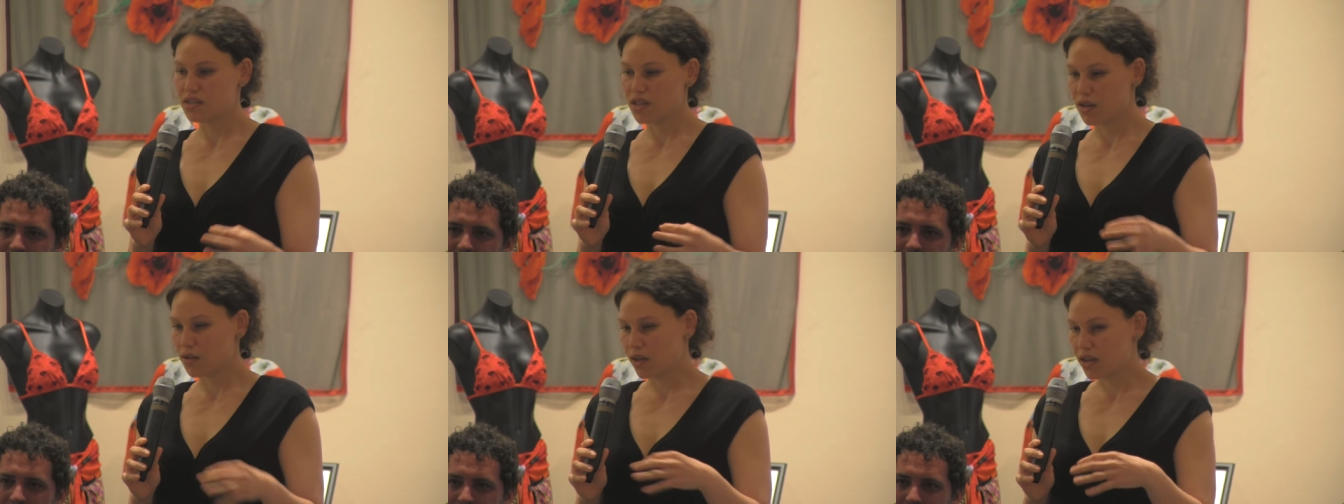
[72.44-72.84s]

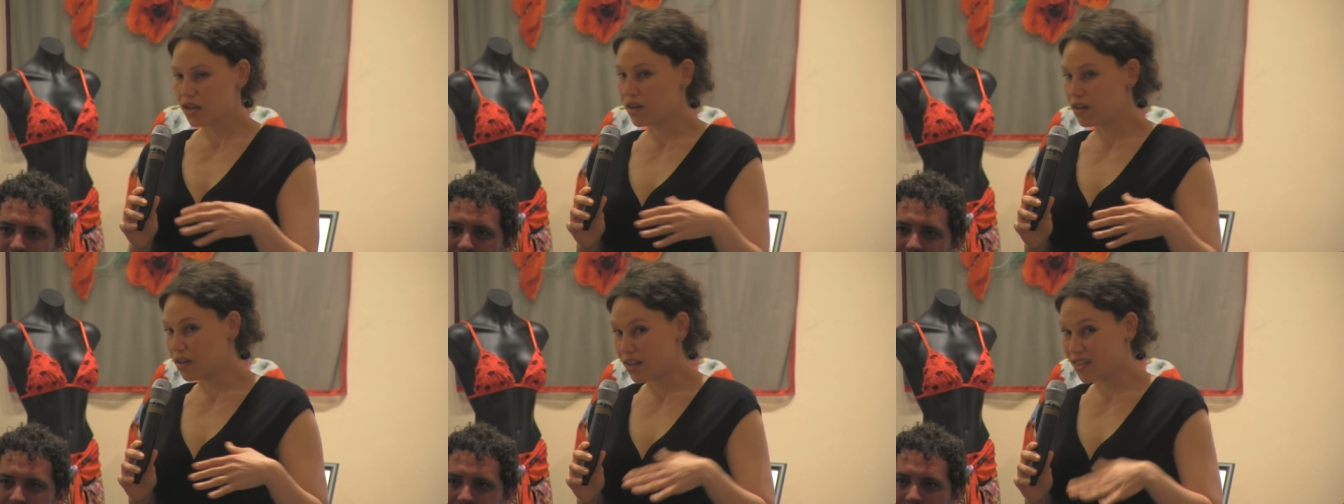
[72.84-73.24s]
say, I
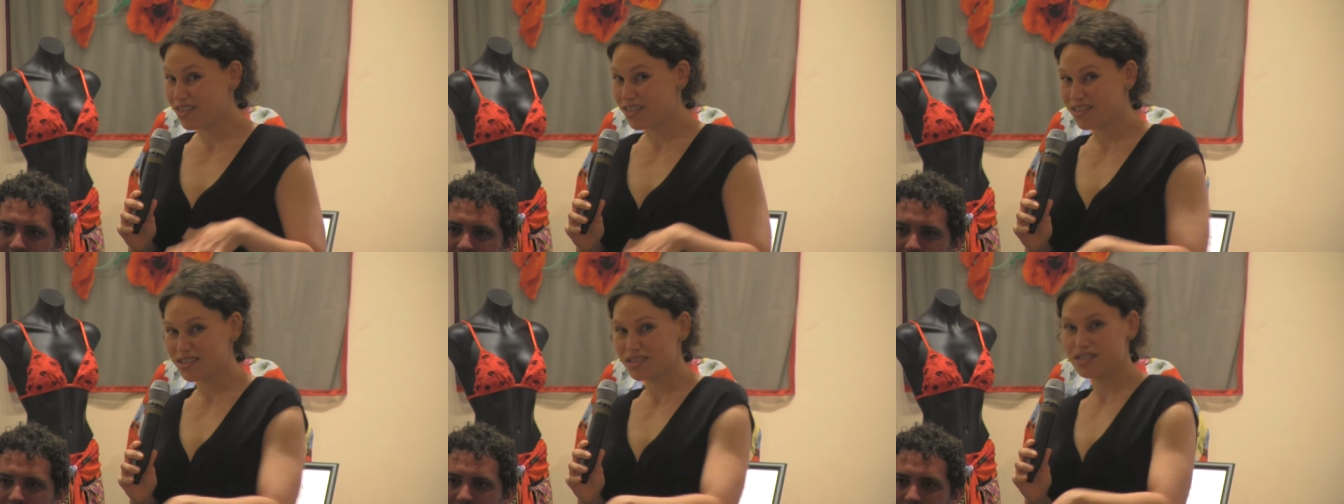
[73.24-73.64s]
I
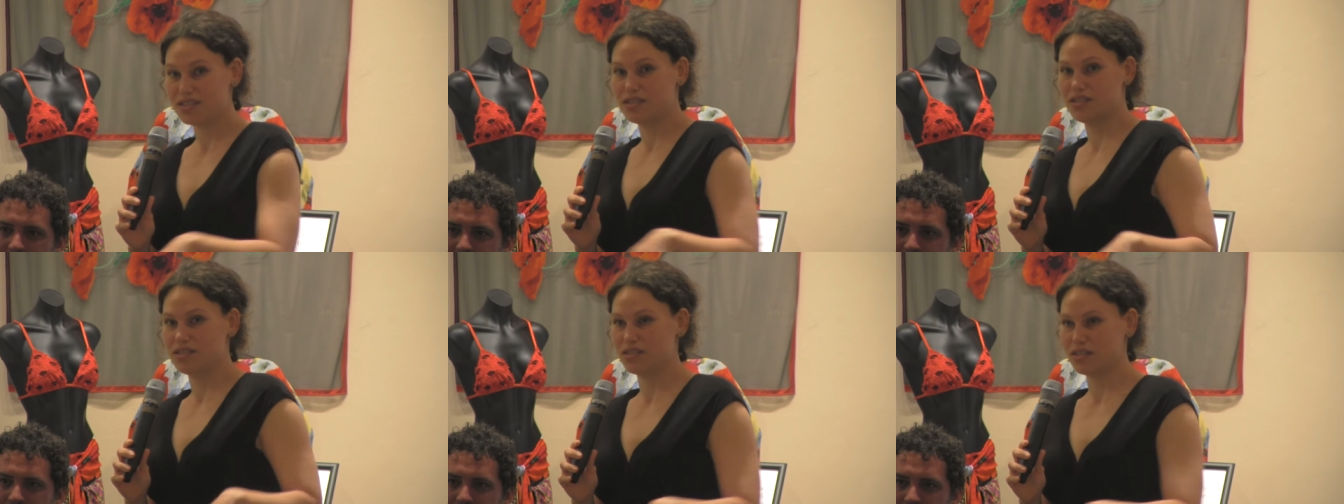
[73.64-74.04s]
think this
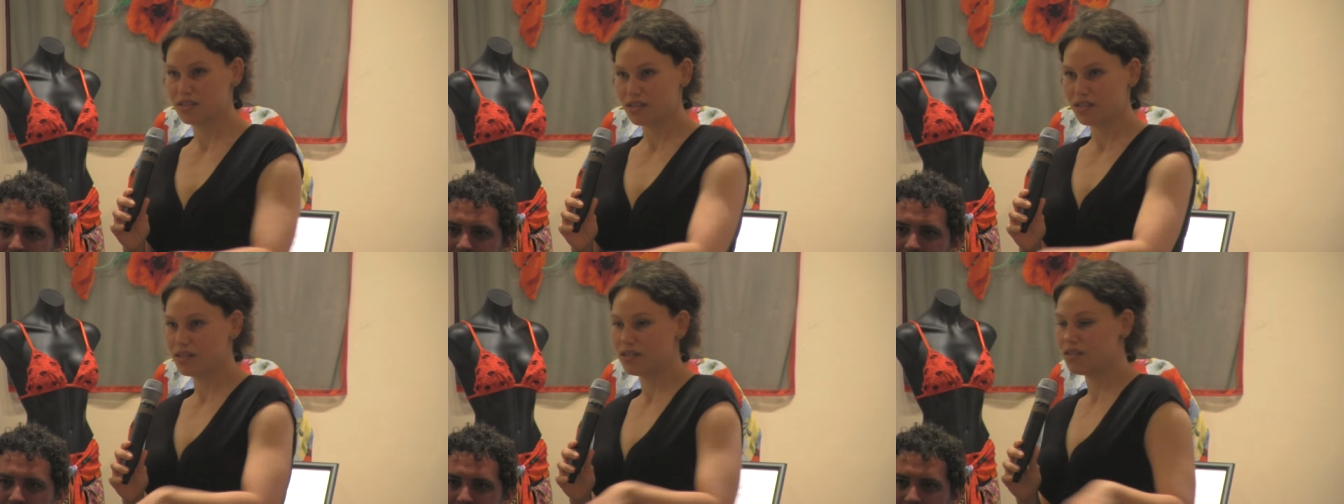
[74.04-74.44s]
is,
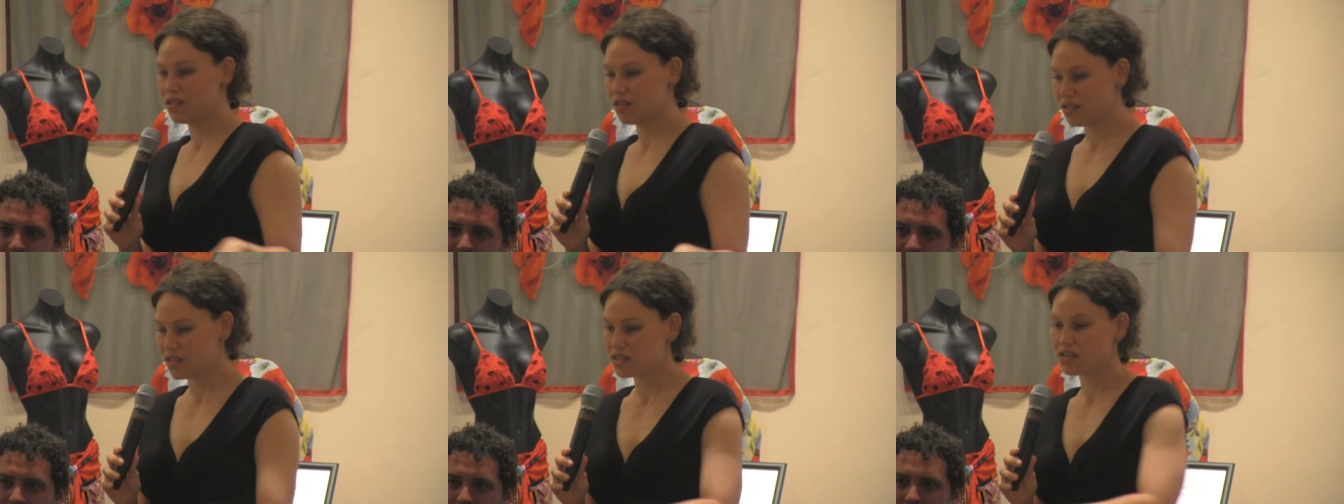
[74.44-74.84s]

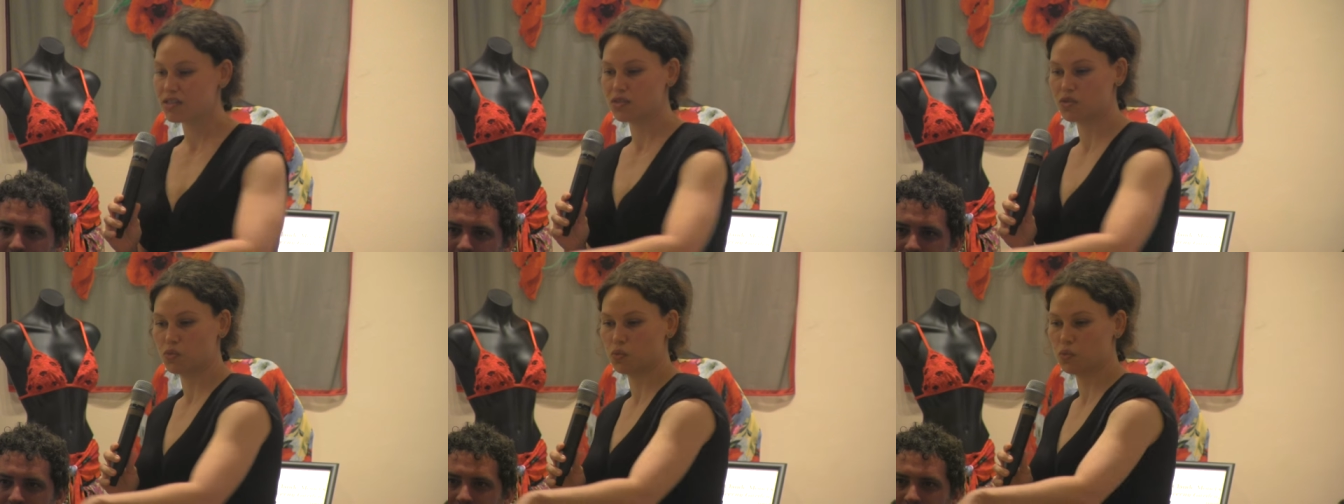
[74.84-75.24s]
this
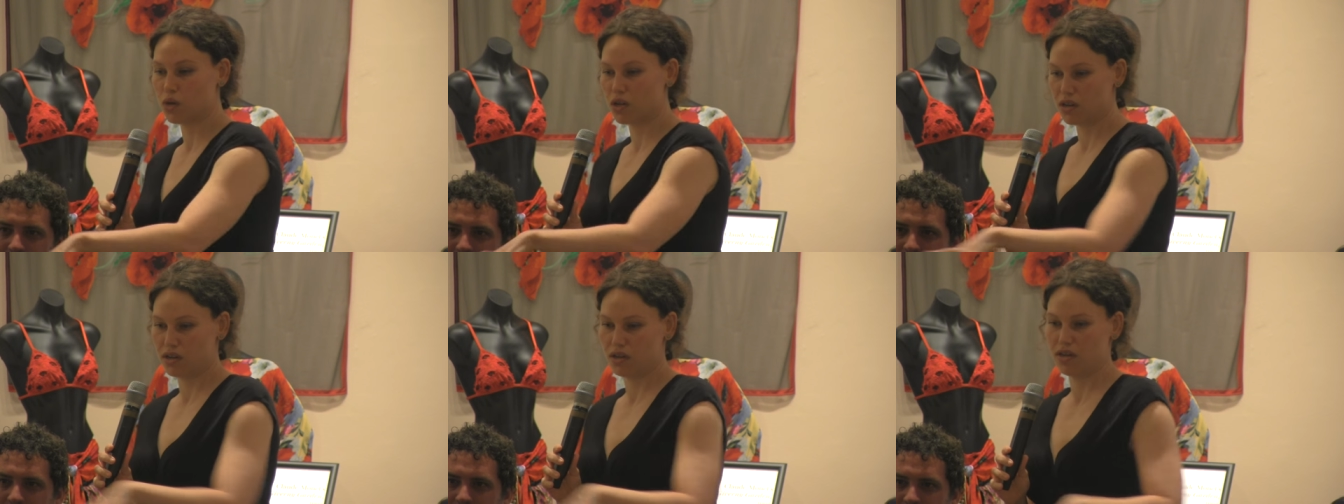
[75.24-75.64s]
is
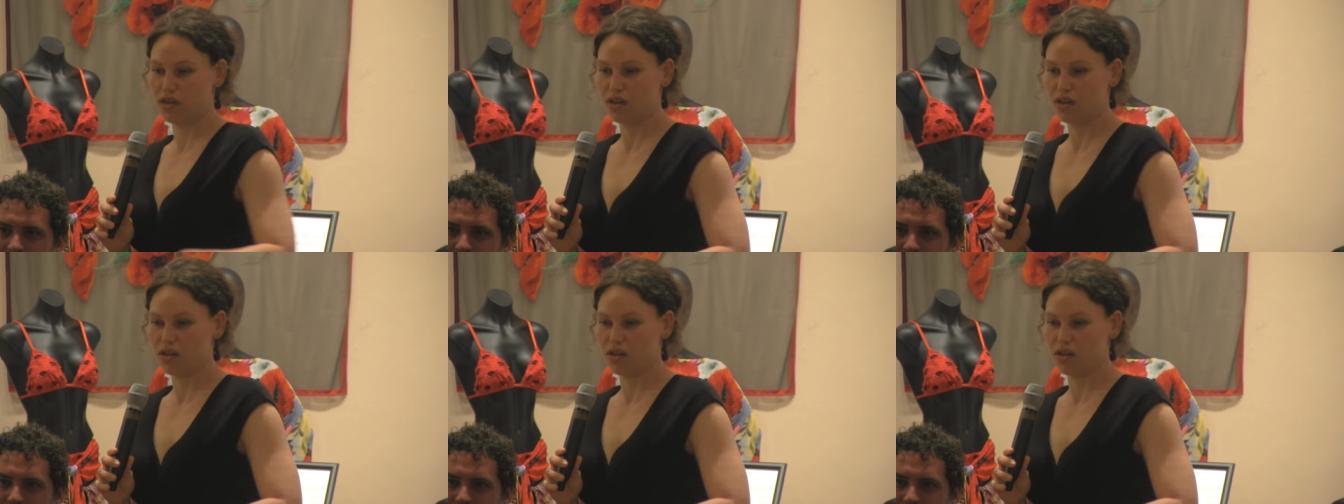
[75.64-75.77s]
what